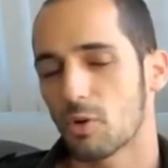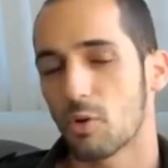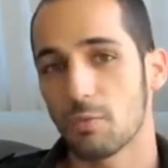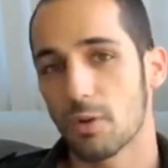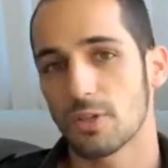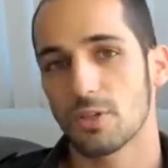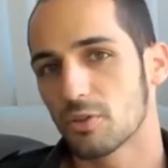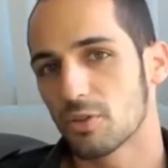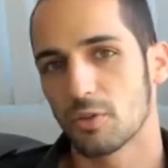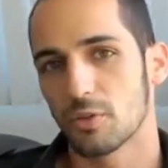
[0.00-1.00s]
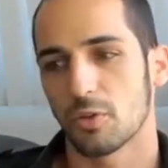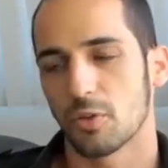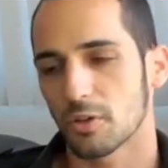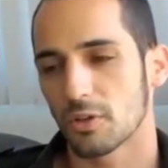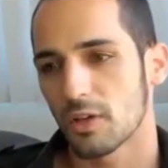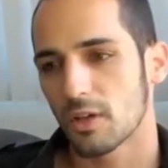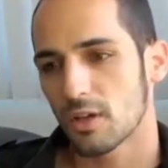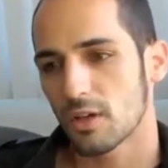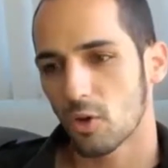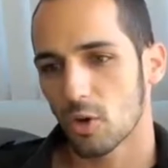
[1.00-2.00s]
maybe you're new,
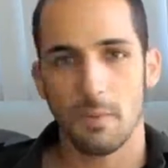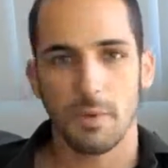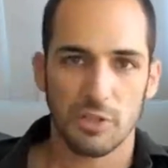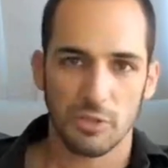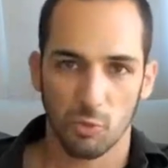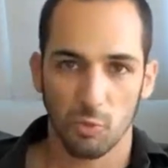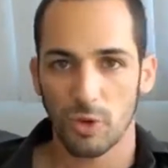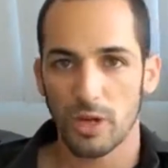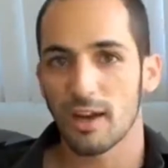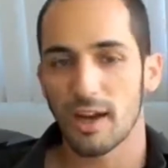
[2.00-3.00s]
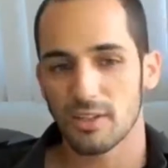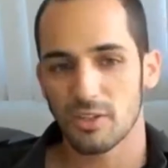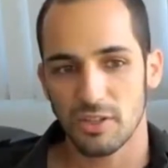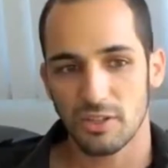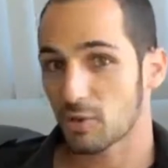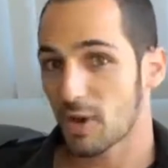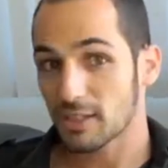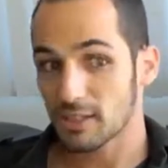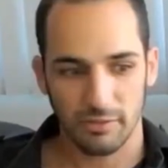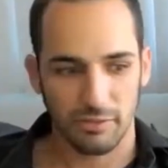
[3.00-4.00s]
or maybe you just realize that she's
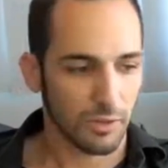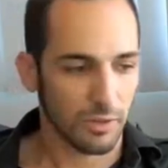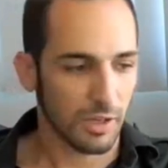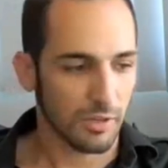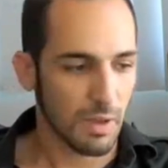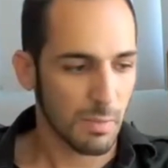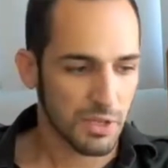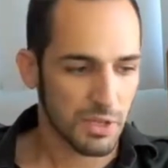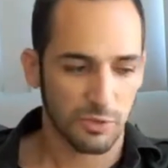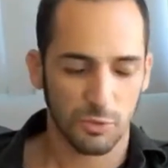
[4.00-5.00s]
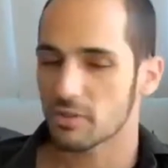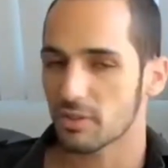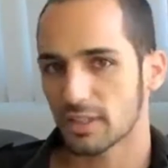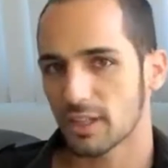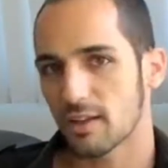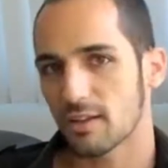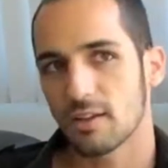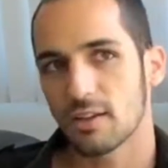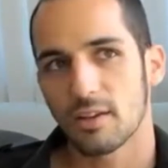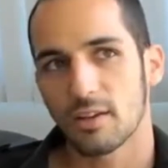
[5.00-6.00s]
attractive, or maybe she just recently got
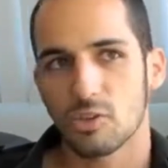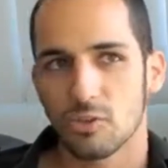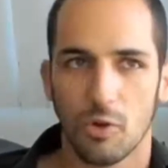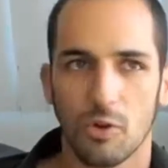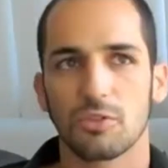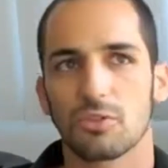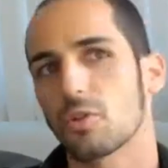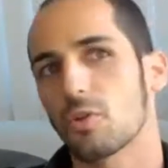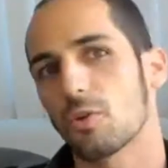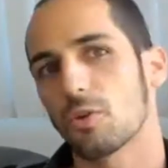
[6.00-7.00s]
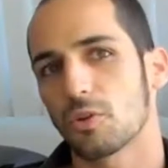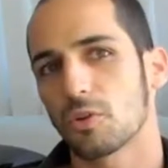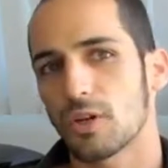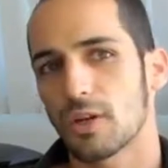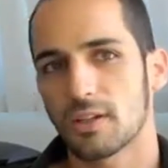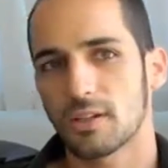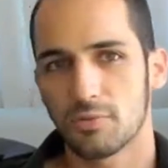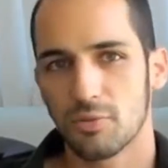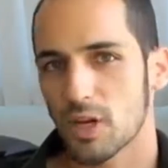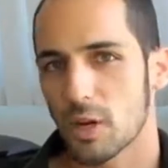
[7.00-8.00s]
divorced or
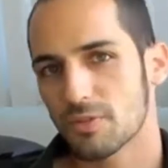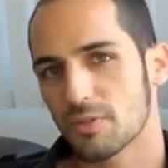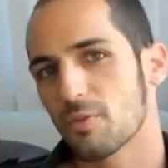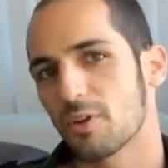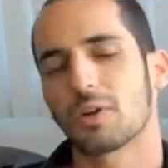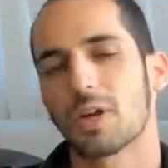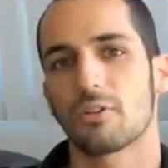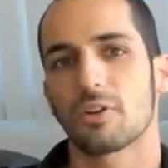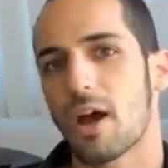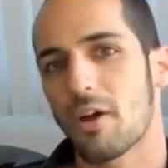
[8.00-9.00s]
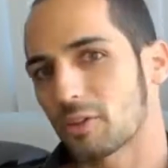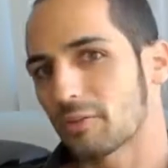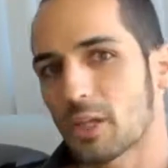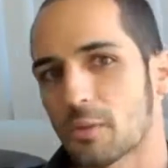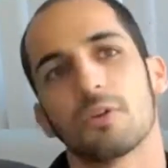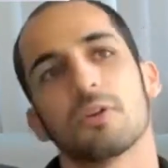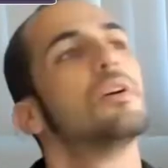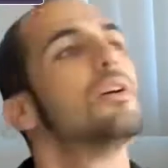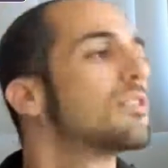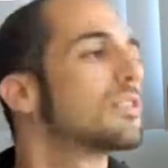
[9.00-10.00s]
broke up with someone or whatever, and now they're available.
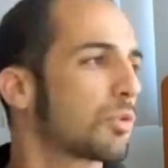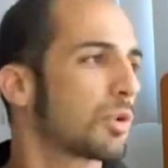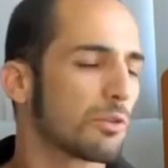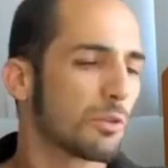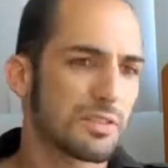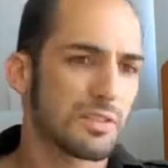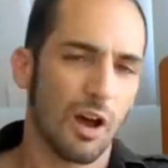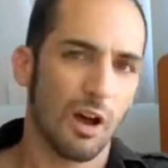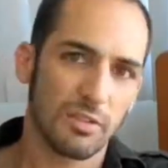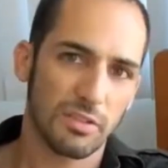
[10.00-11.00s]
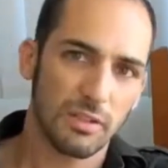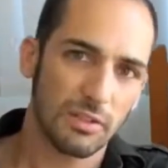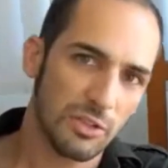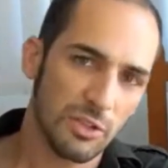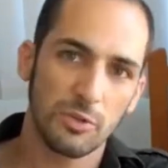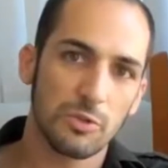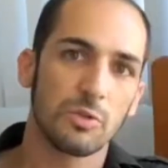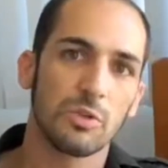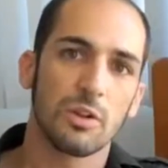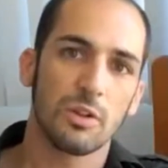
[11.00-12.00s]
So for whatever reason, all of a sudden
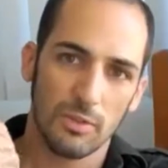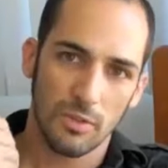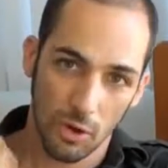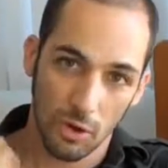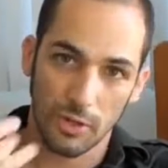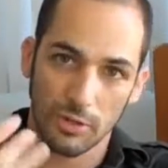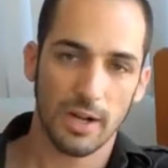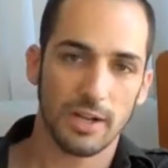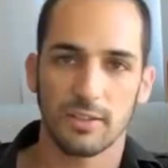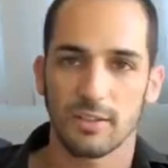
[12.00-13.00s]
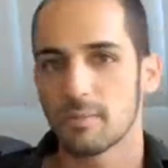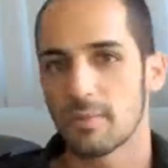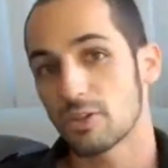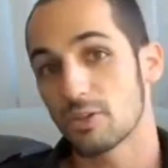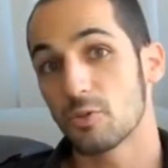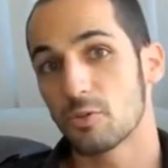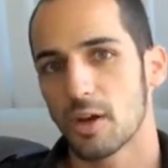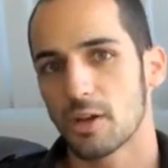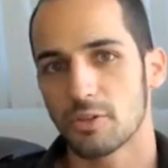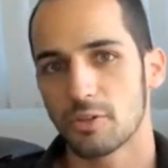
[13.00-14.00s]
you are attracted to them and you
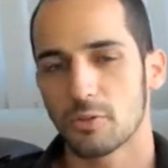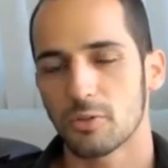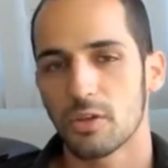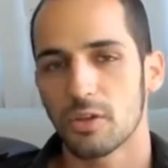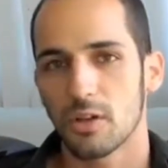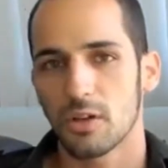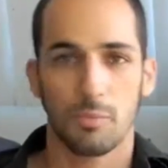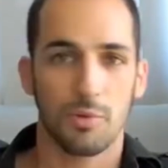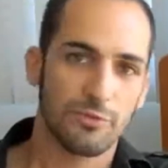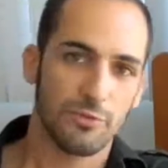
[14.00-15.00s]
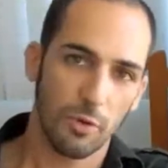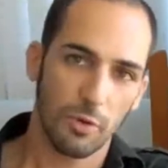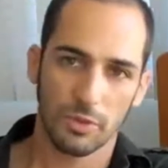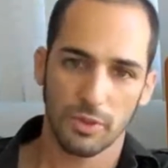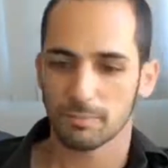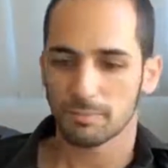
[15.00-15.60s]
want to push forward with them.